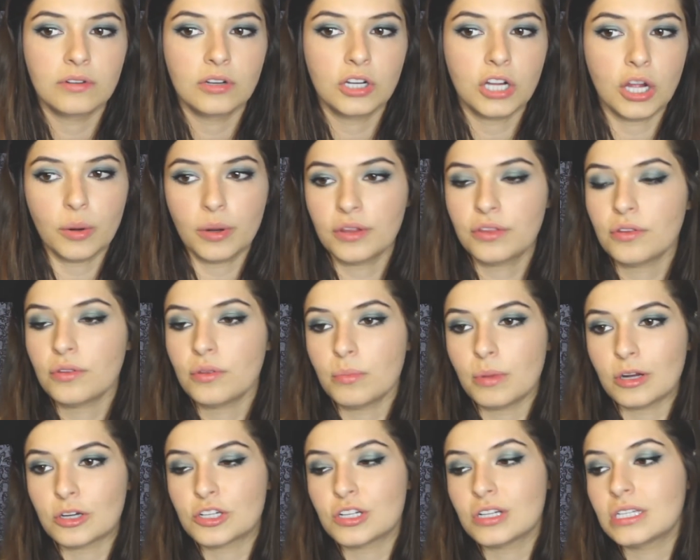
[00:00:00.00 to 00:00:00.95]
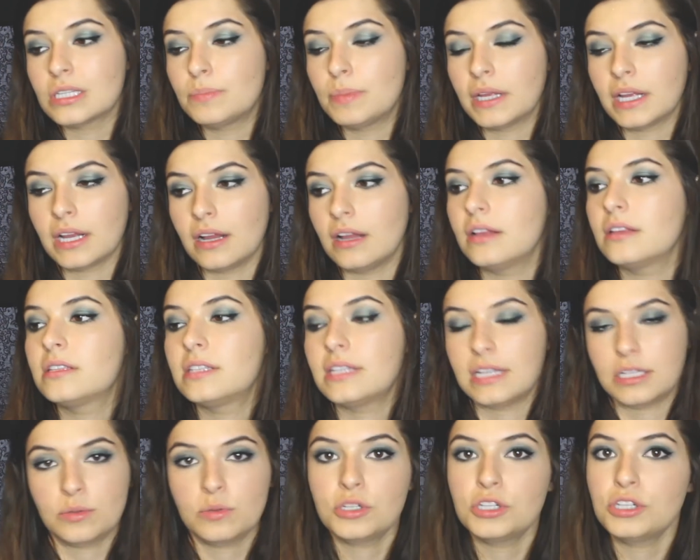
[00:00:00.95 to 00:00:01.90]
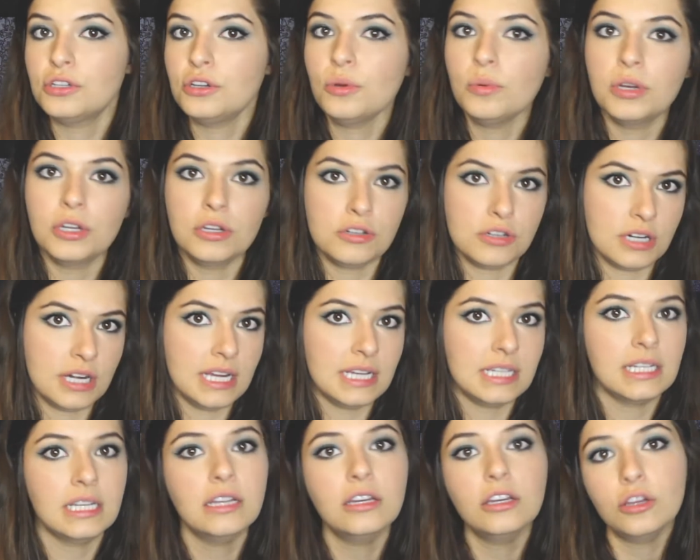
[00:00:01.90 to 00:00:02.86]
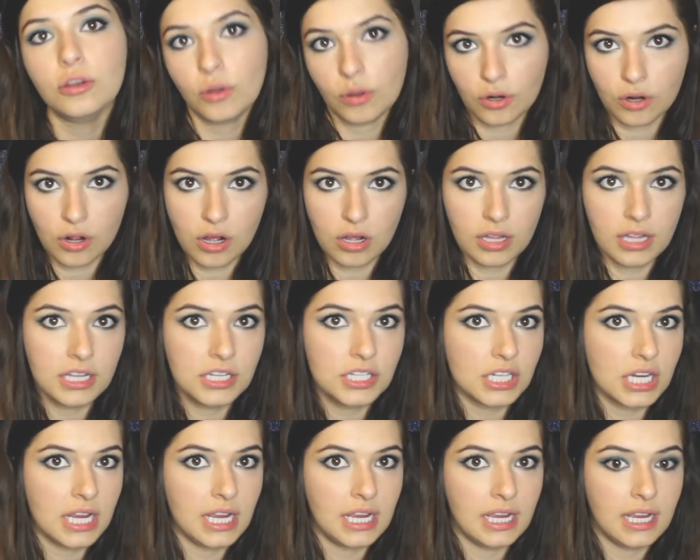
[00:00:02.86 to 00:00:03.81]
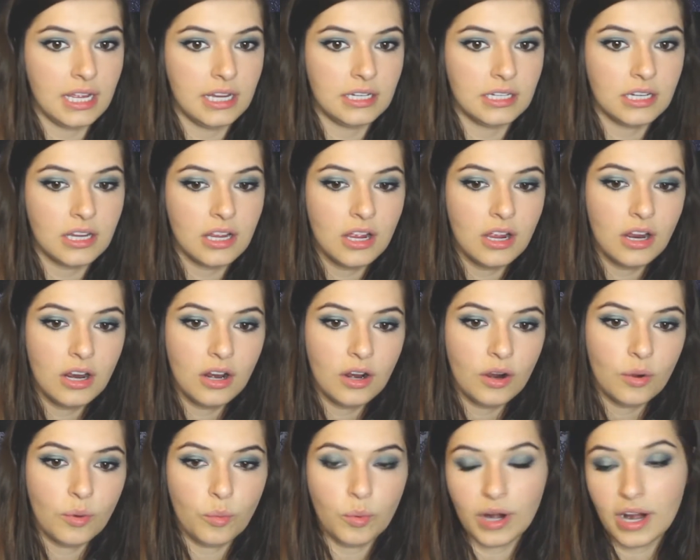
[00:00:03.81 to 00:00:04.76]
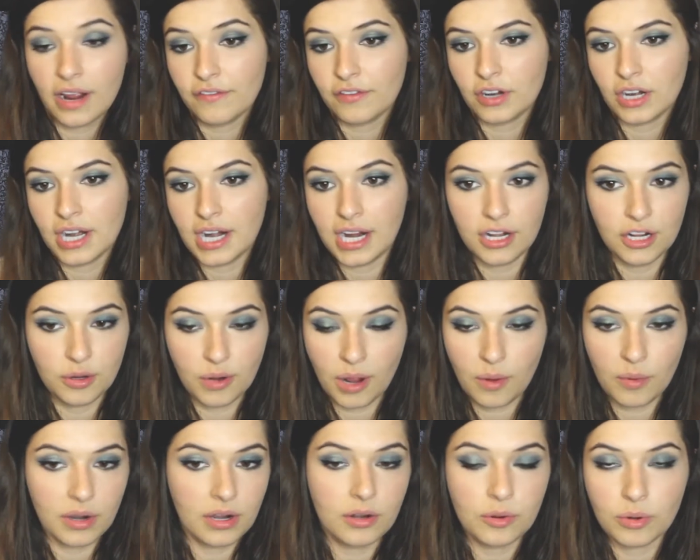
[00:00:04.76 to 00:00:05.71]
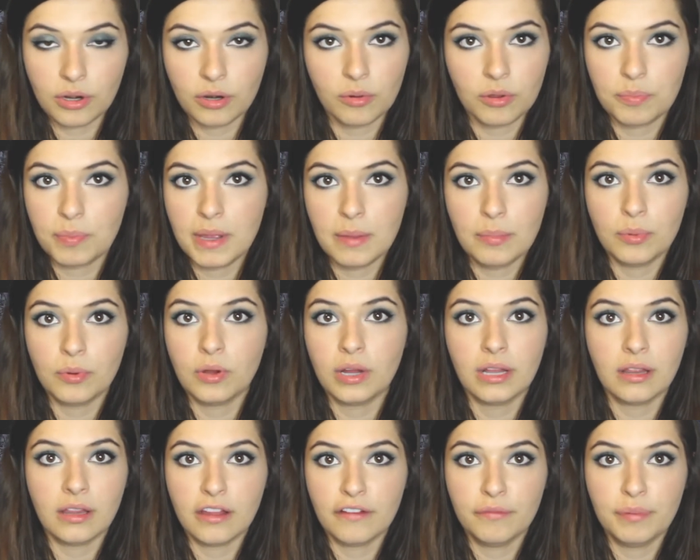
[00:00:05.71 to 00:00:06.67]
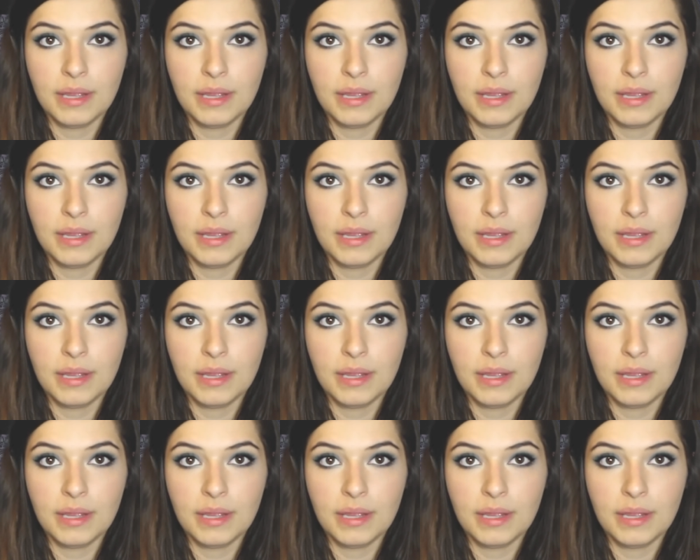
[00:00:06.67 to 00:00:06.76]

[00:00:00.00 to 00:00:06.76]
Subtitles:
going through the motions because that's what you do when you turn 18. You go to college and whatever. And I knew I wanted to work with people. I love